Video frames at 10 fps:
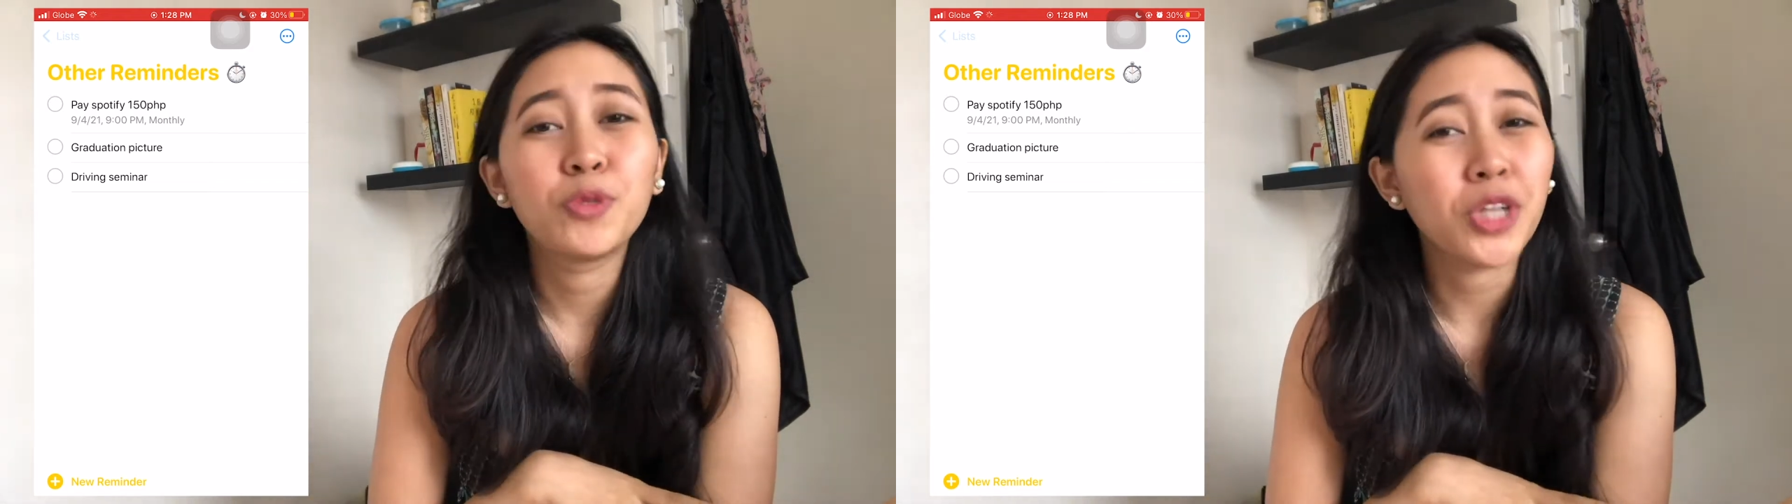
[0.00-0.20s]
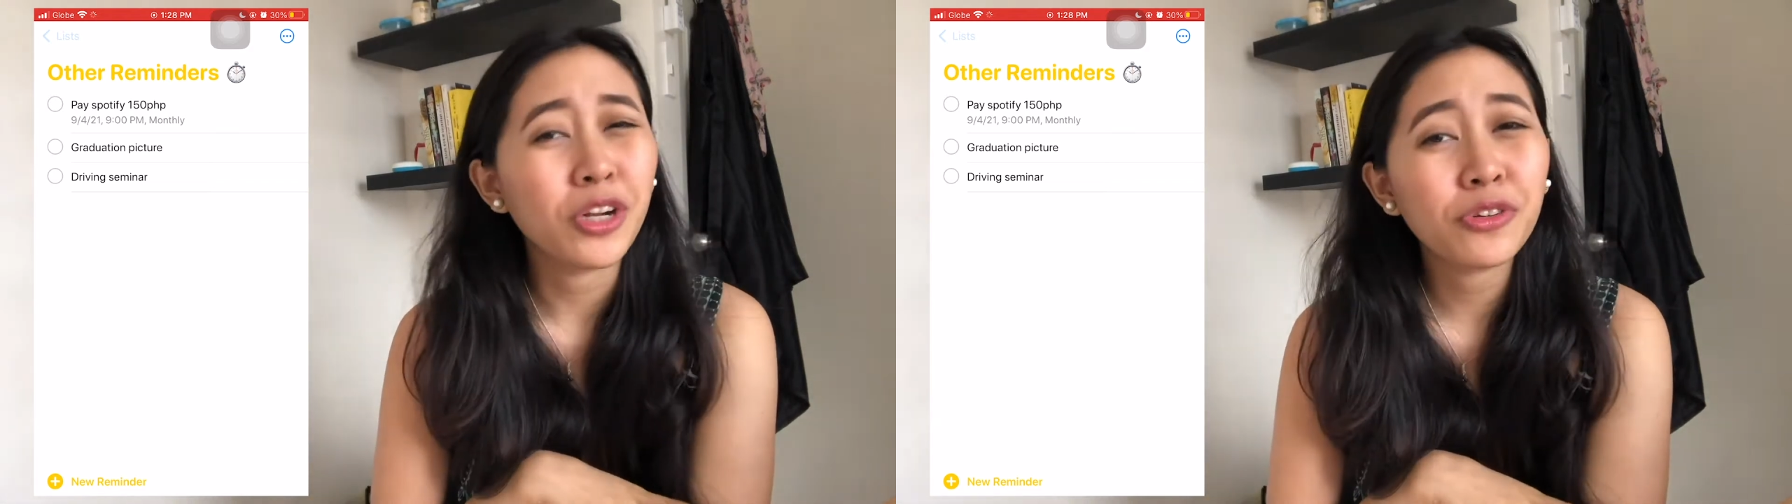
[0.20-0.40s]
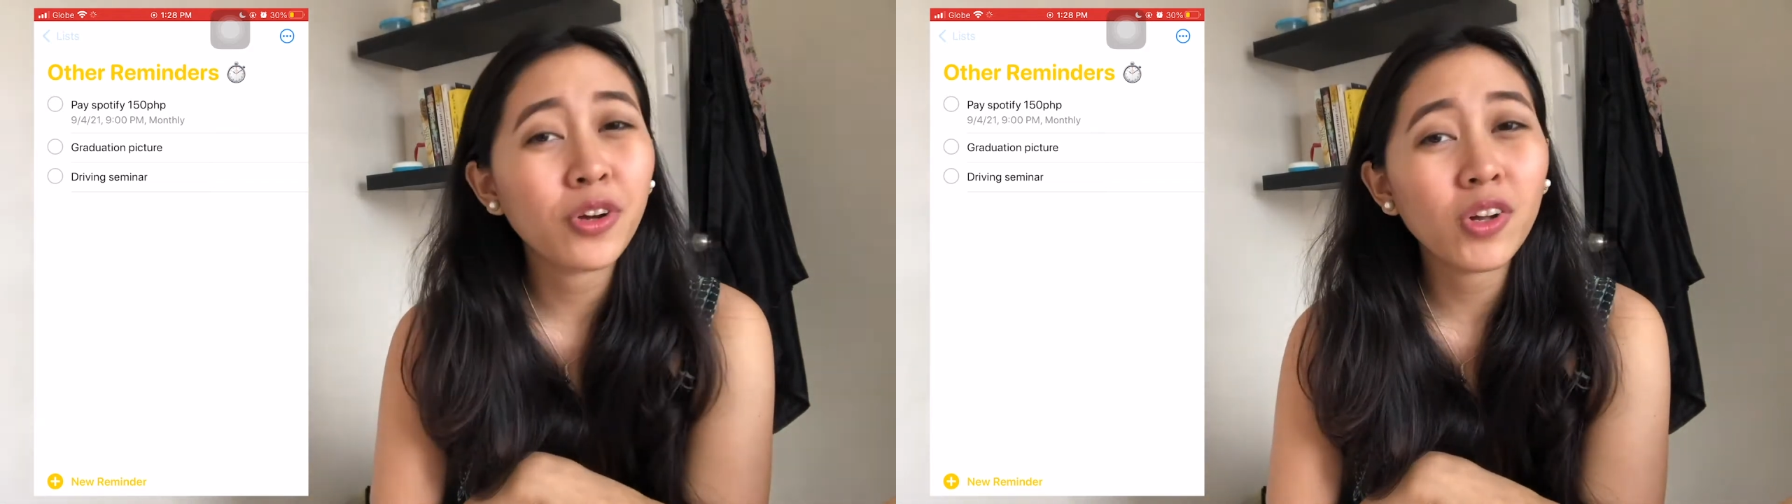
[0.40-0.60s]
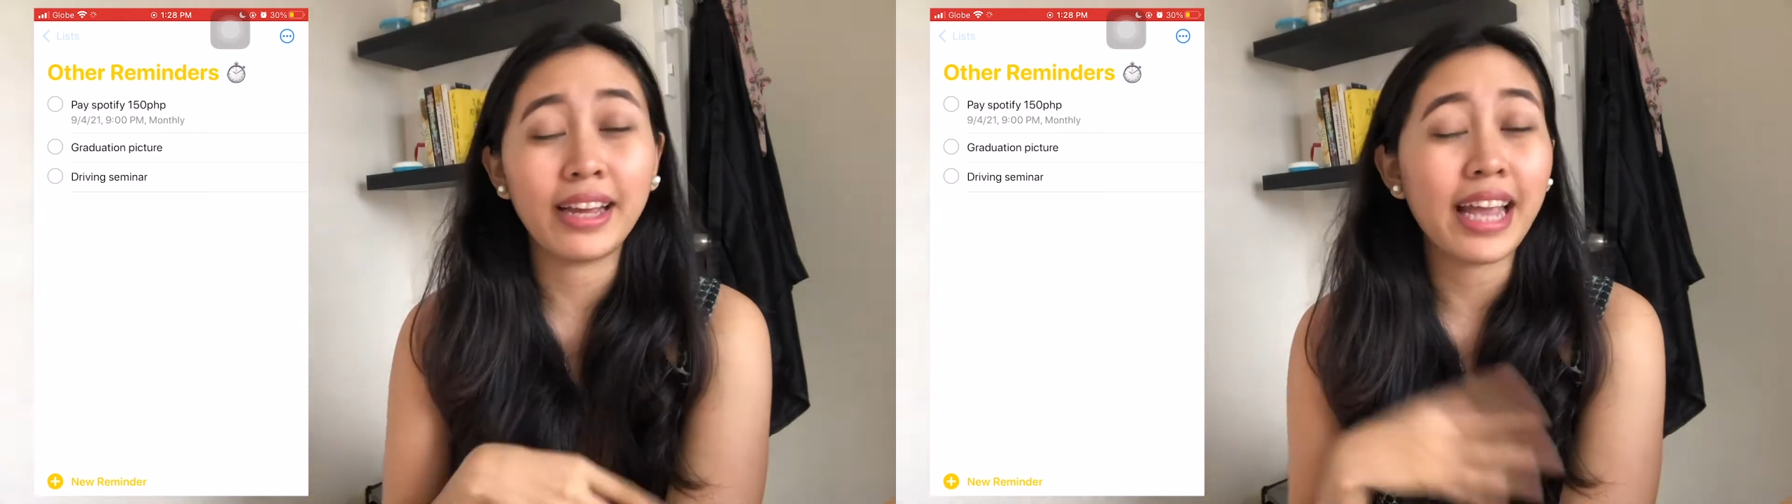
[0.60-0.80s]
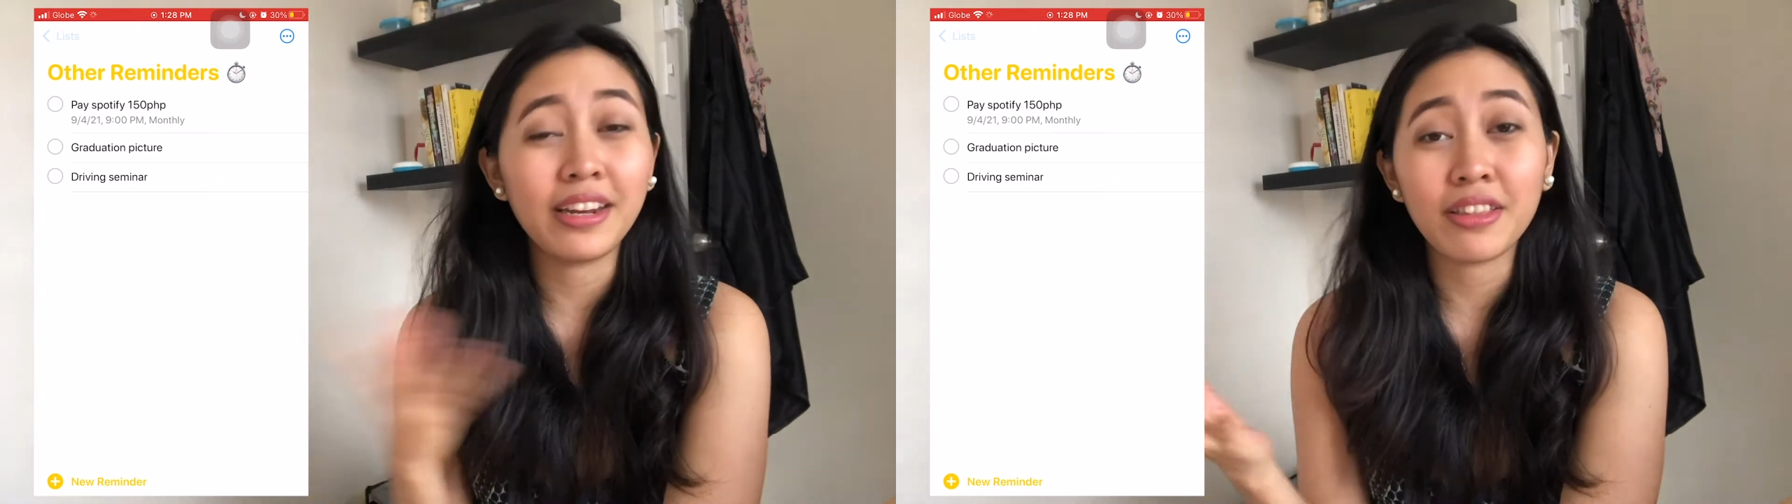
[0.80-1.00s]
general,
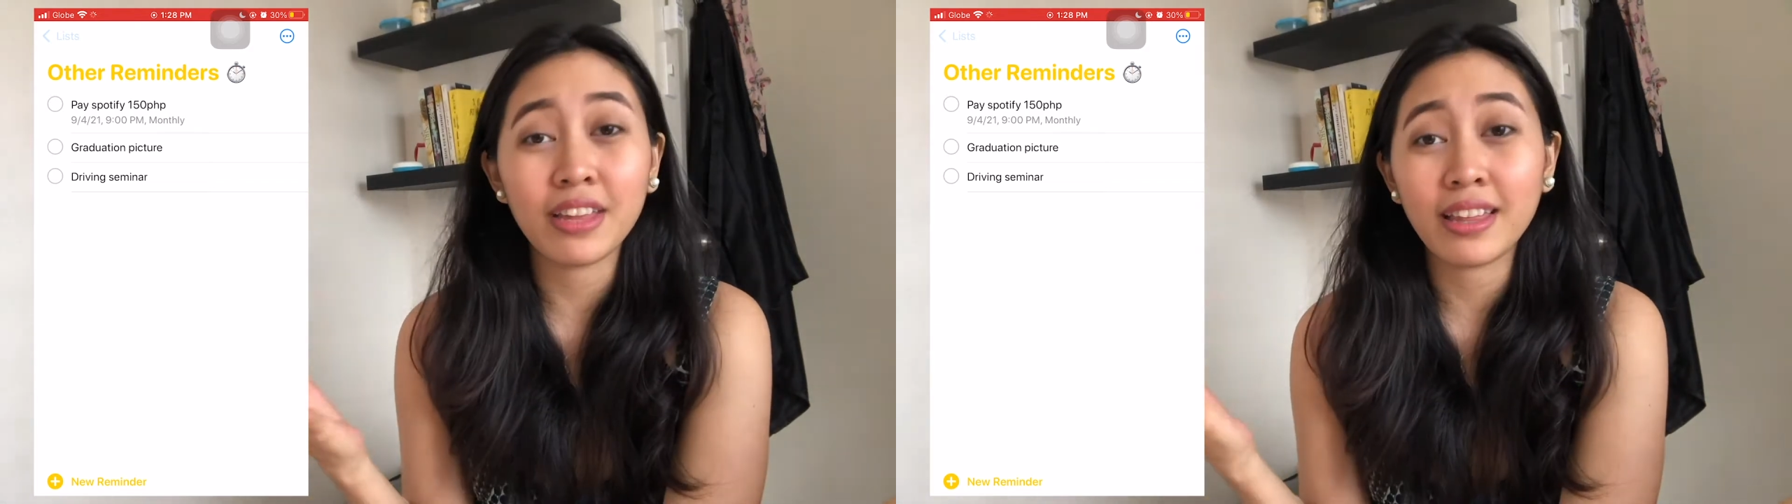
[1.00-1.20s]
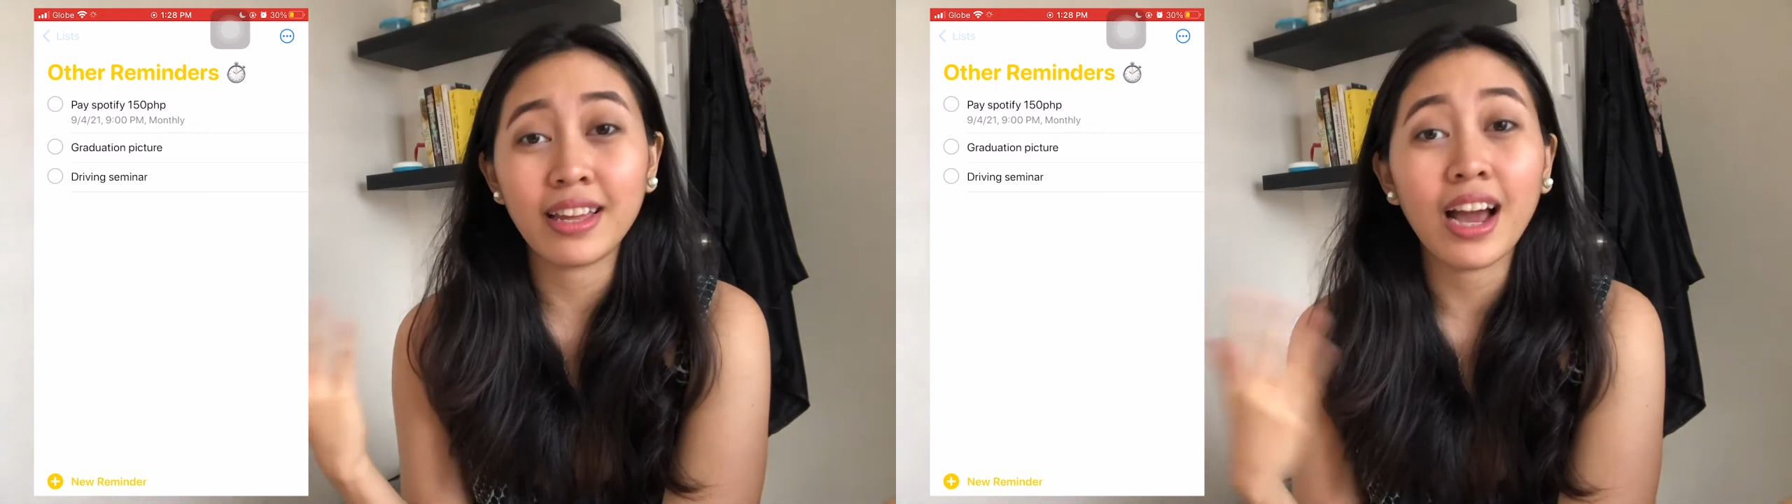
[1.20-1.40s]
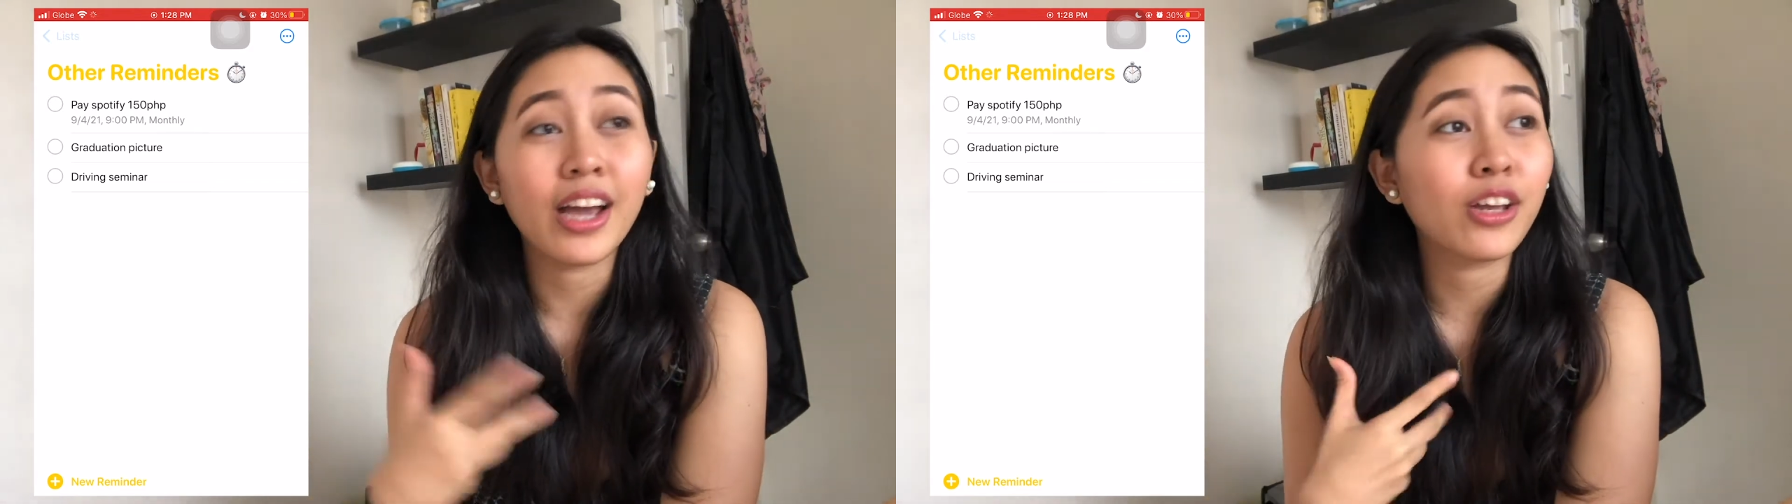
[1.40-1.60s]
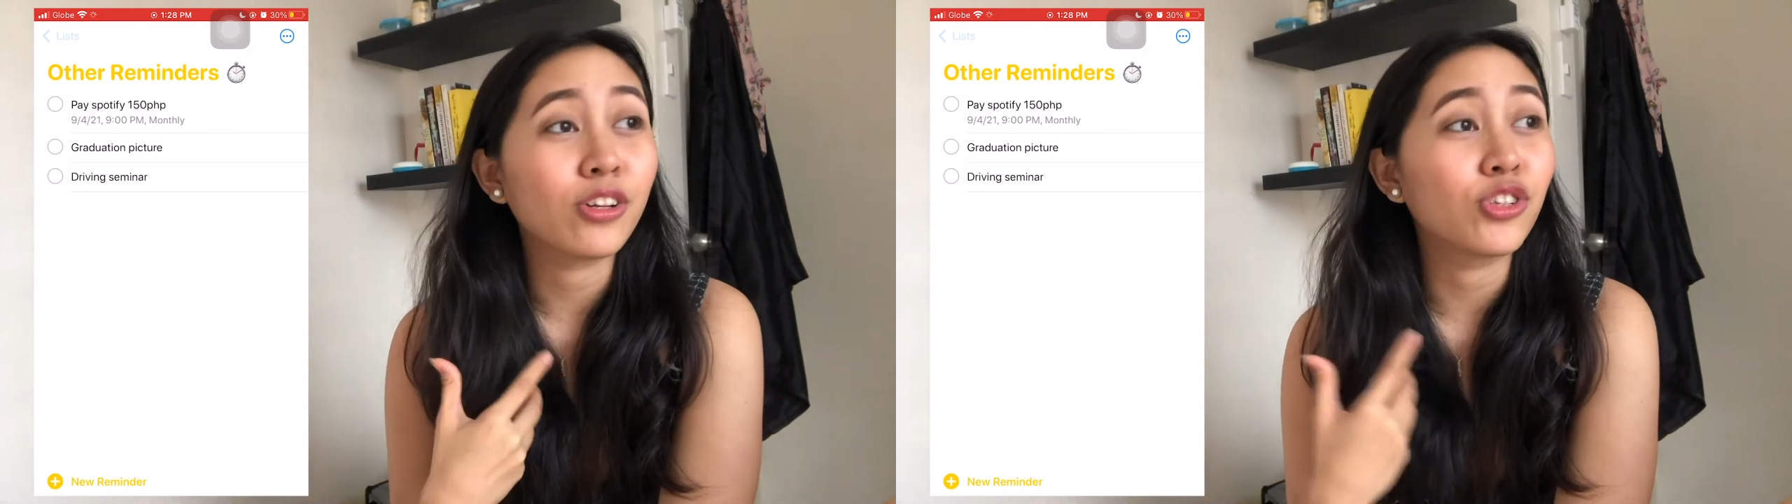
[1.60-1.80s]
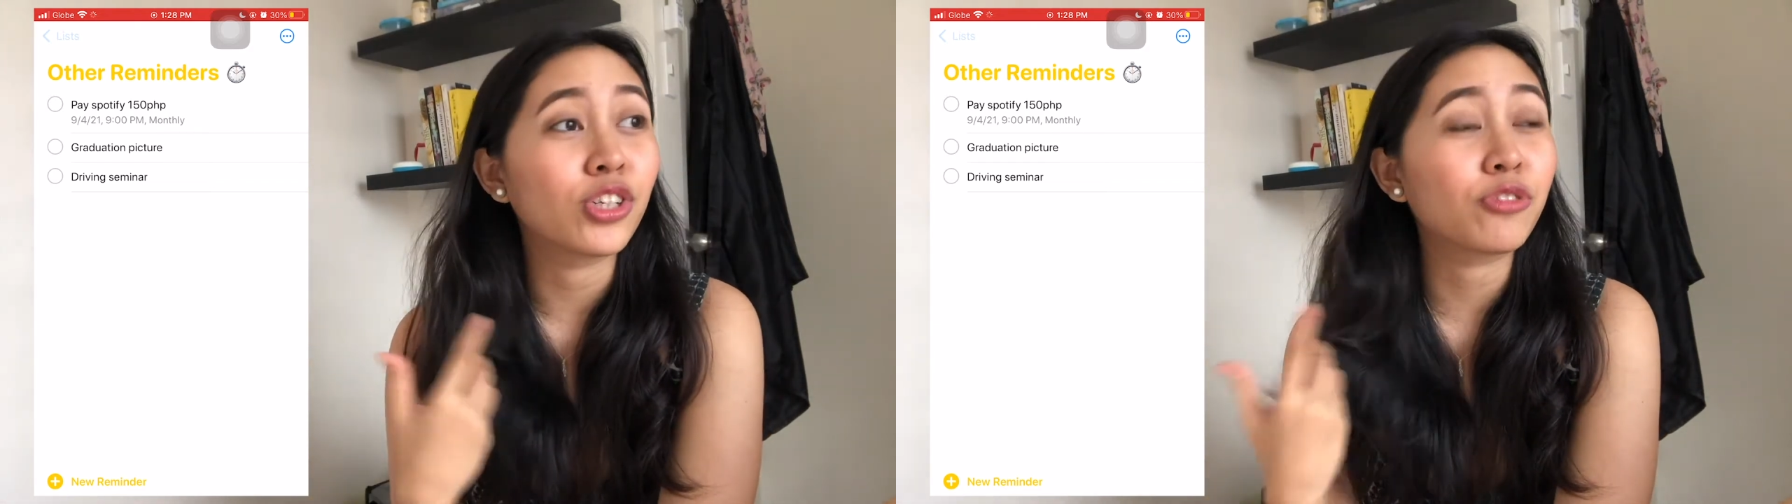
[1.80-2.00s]
like anything that I
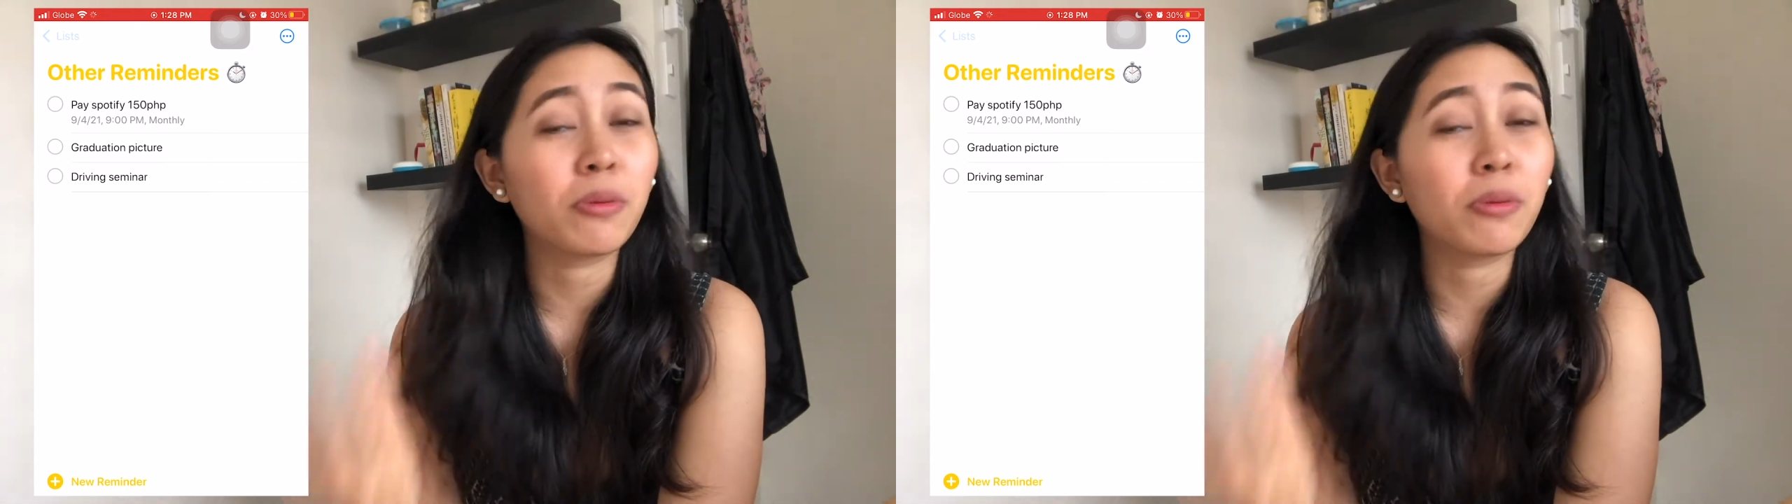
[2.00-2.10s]
could just